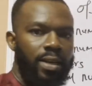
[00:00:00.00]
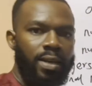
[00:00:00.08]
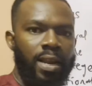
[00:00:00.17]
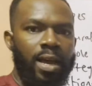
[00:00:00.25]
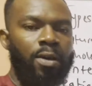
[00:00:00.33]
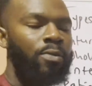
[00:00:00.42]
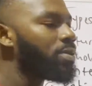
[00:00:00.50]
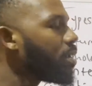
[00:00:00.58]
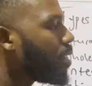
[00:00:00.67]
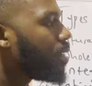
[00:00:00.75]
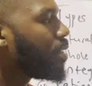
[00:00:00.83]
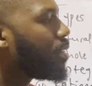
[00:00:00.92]

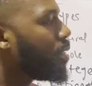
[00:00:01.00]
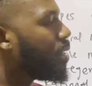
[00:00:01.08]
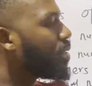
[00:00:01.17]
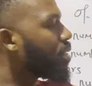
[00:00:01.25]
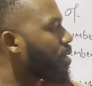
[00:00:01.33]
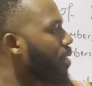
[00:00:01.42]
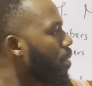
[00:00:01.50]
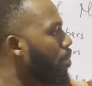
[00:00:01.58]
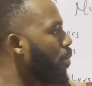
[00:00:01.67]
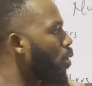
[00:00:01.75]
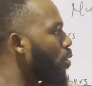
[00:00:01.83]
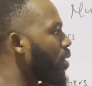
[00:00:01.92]
Now, the
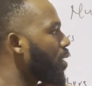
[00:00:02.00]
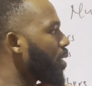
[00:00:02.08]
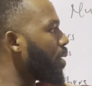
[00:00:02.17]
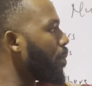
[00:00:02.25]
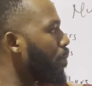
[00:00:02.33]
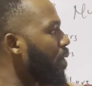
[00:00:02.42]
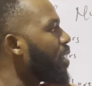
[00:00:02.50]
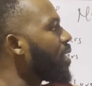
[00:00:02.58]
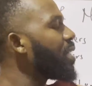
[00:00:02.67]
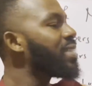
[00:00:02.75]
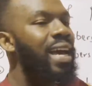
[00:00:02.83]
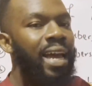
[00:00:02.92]
symbol, the big
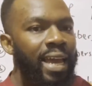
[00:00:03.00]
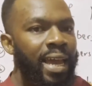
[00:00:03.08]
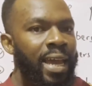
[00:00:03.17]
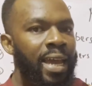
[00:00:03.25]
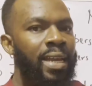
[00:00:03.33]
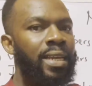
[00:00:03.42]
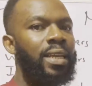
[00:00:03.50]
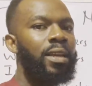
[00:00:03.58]
letter N